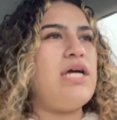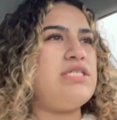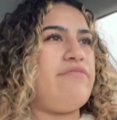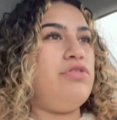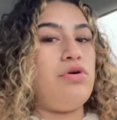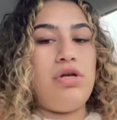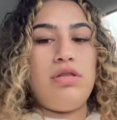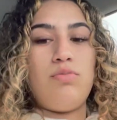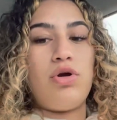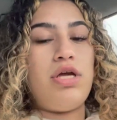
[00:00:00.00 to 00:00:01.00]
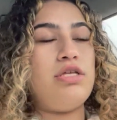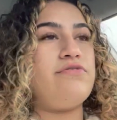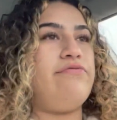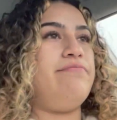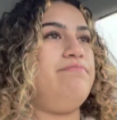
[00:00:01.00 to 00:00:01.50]
7 30 in the morning it's
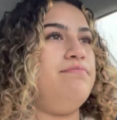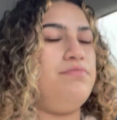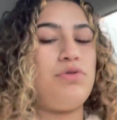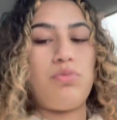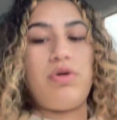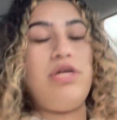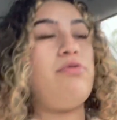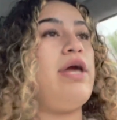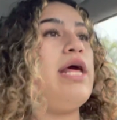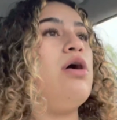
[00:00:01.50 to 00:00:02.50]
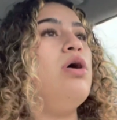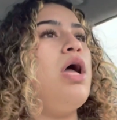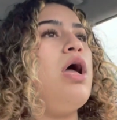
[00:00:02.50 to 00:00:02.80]
three right now